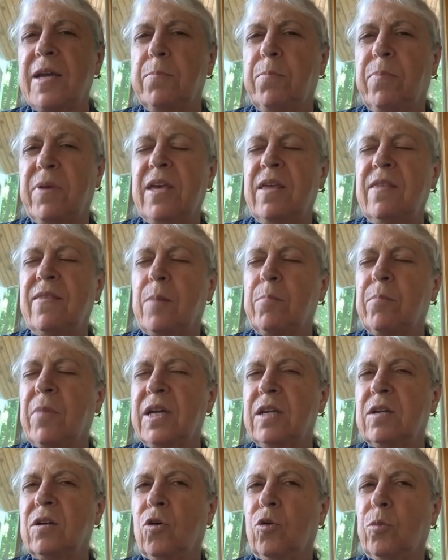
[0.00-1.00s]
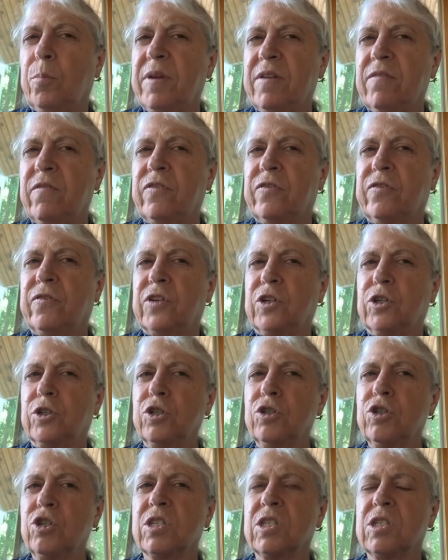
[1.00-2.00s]
be that might open
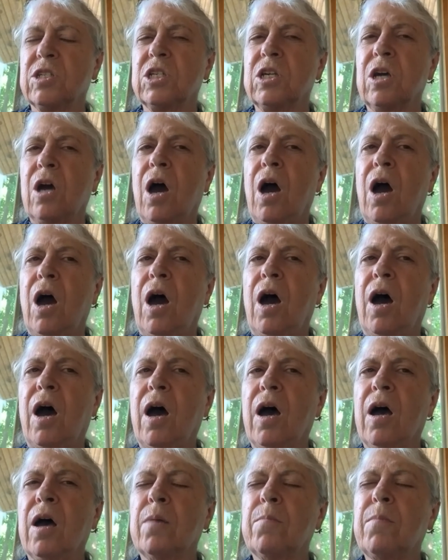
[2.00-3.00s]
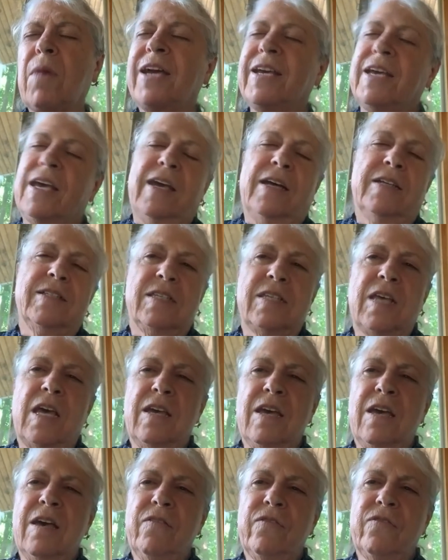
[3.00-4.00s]
first. I can't say
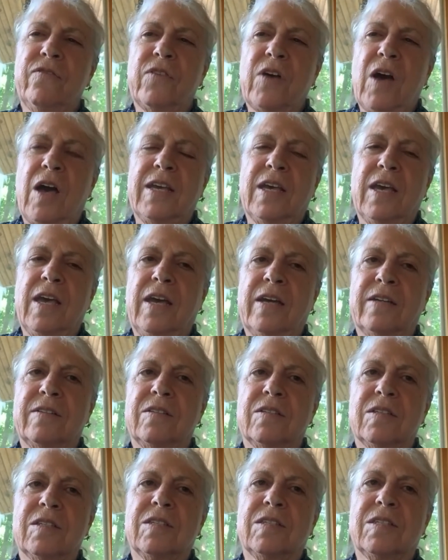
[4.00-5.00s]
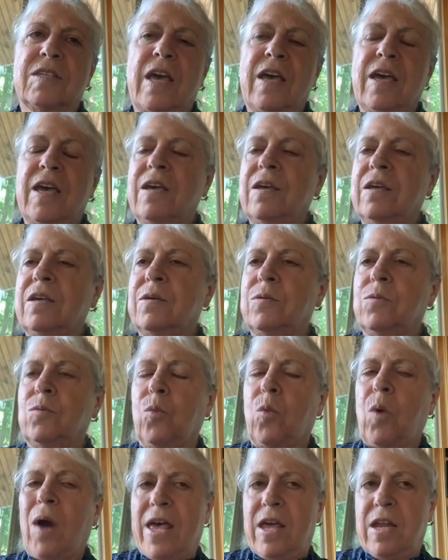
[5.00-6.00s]
if, I can't say
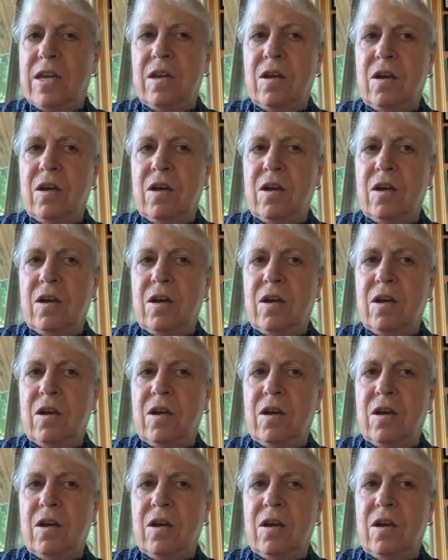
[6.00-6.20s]
when.